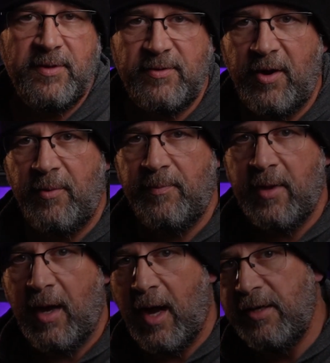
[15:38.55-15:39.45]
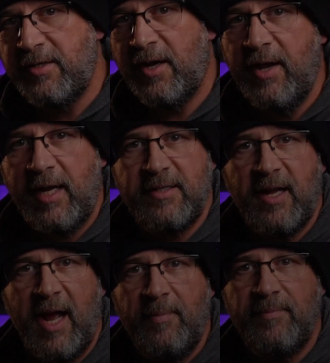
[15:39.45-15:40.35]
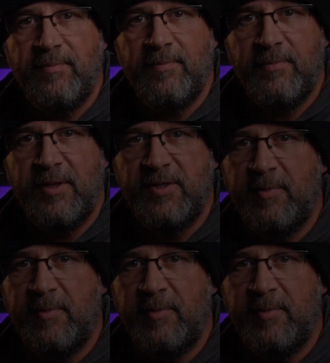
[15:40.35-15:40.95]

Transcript: So until next time, this has